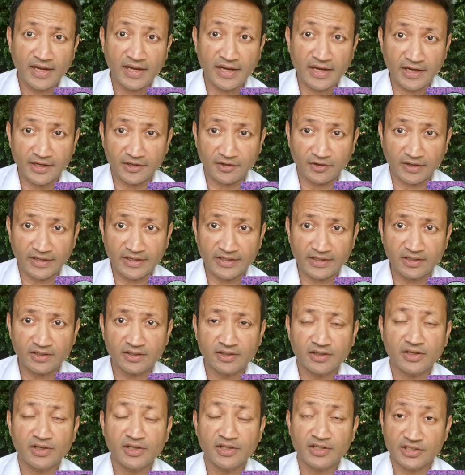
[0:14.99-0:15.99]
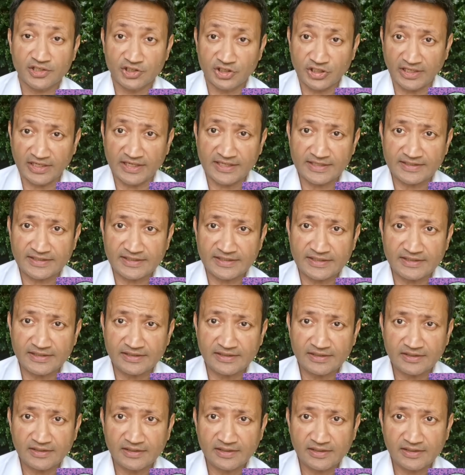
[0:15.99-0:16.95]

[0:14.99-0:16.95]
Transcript: hatred, jealousy,